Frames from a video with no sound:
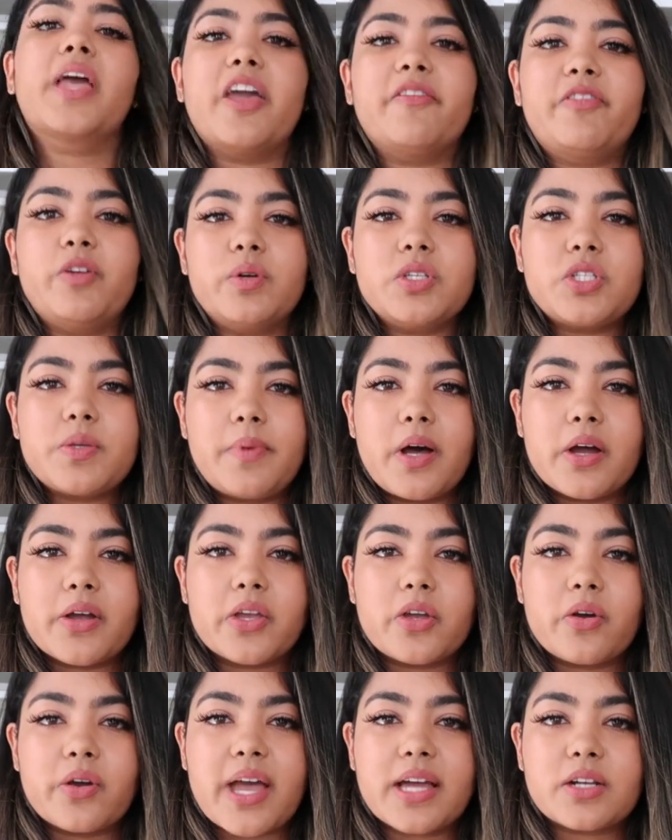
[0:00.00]
If you want to
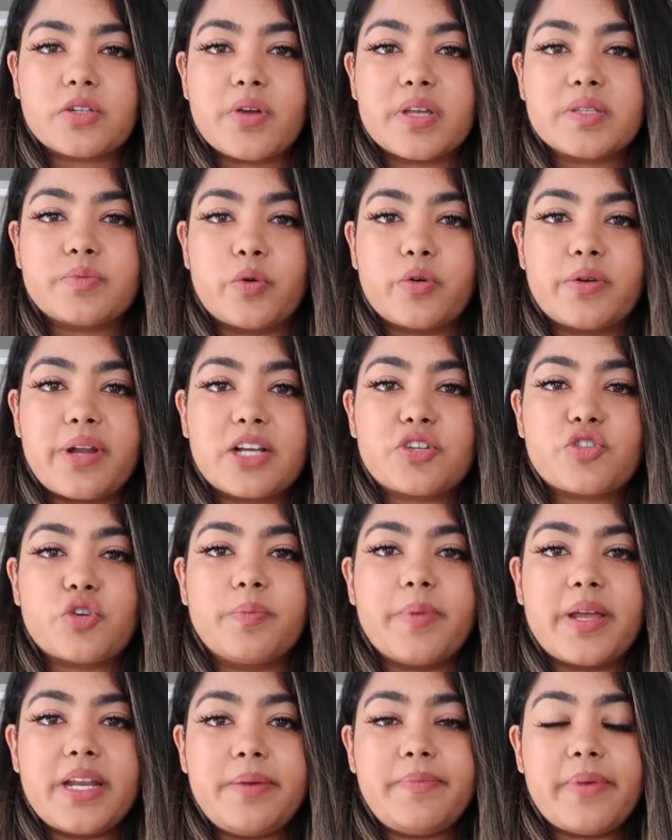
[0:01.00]
market your candle as more
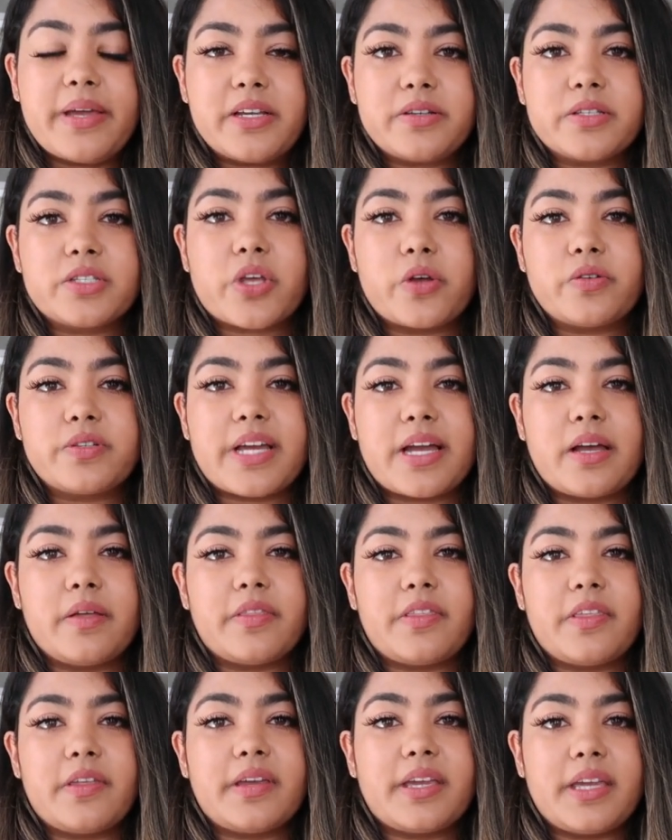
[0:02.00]
natural, many makers go
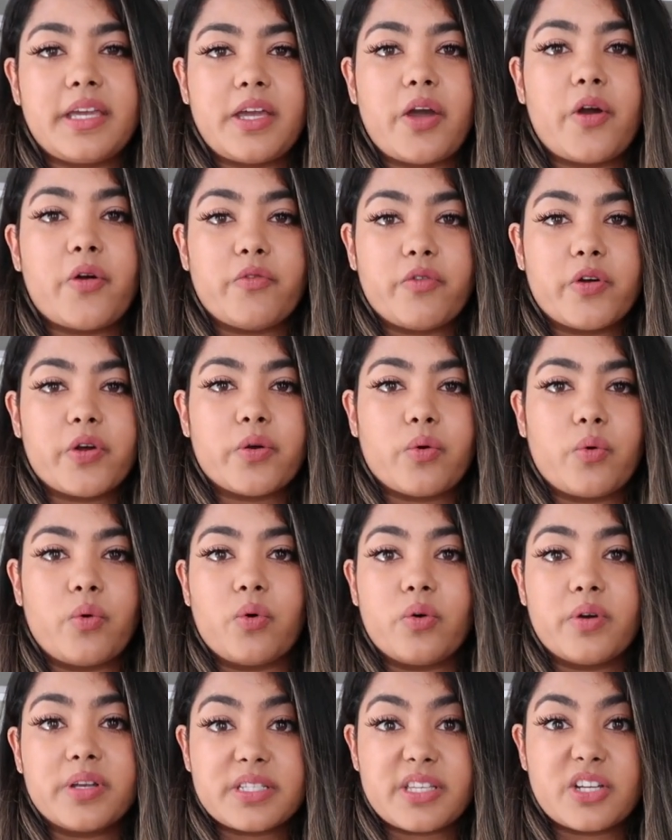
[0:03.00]
down the EO route
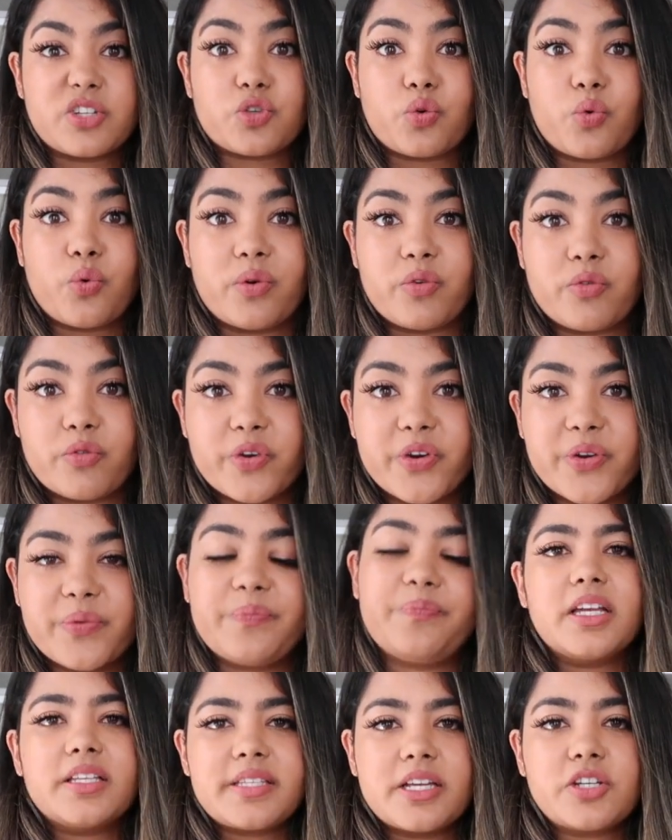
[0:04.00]
or essential oil route.
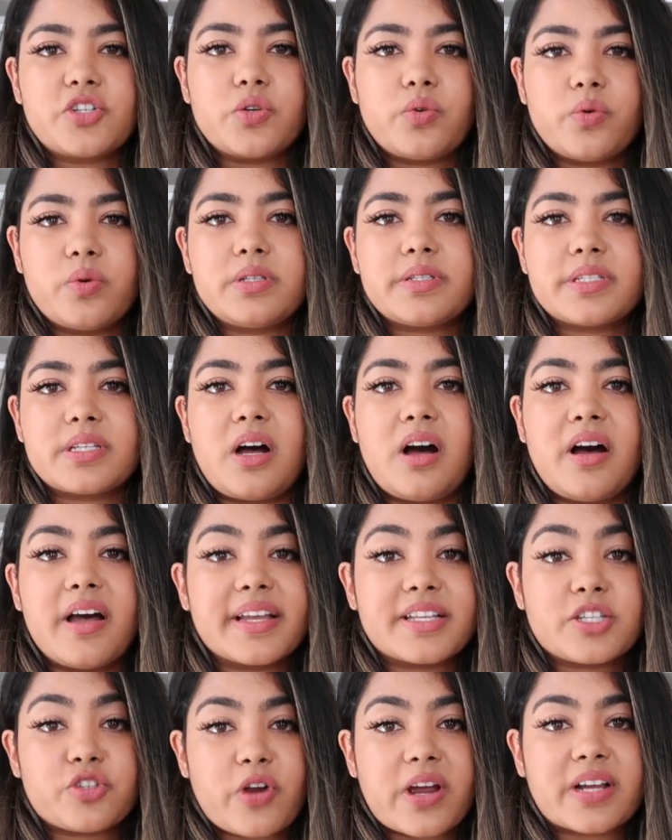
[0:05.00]
Essential oils are
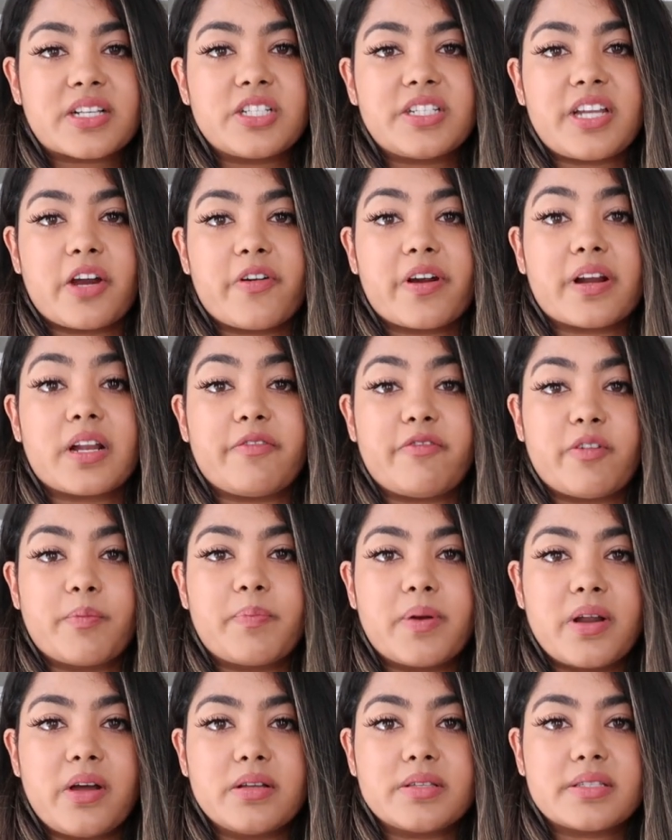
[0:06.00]
extracted directly
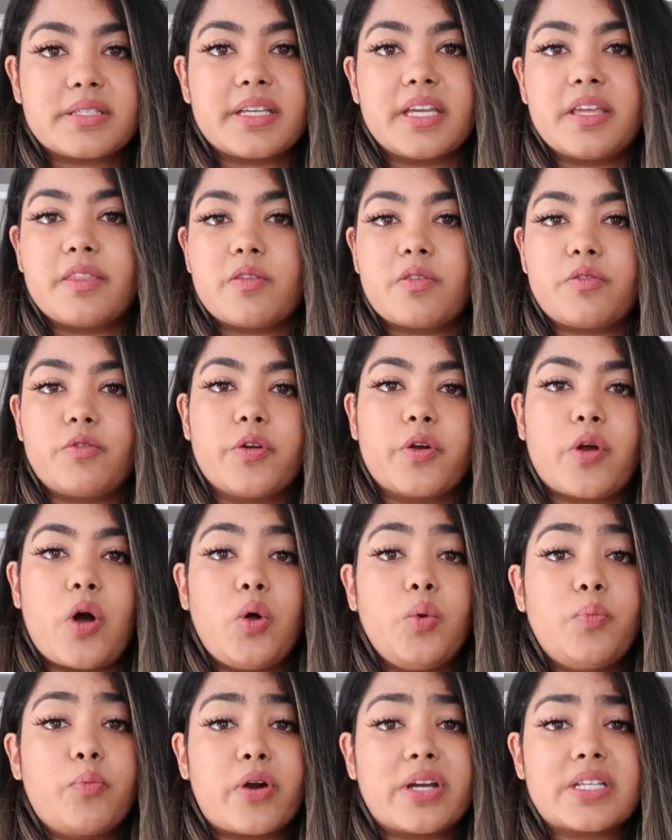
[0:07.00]
from plants, either through
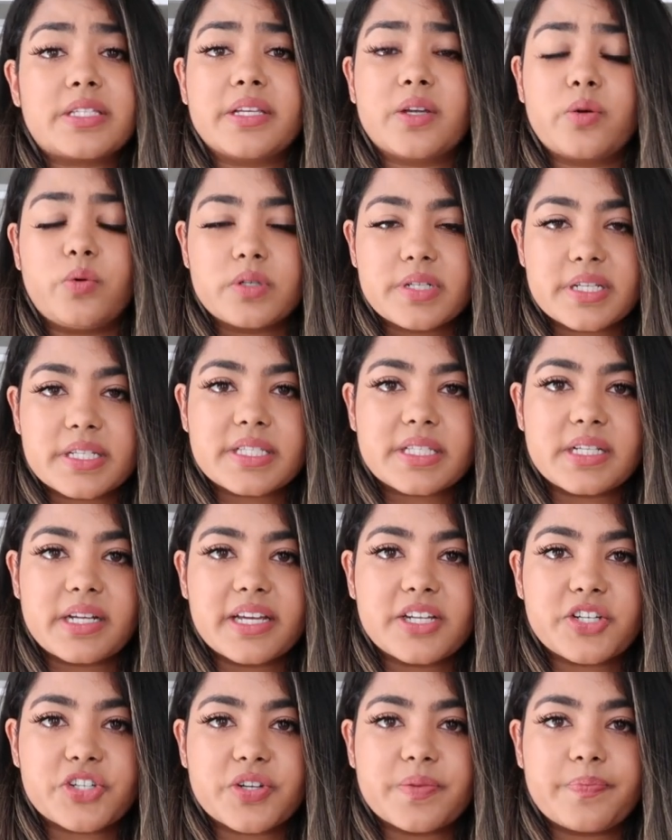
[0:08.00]
cold pressing or distillation.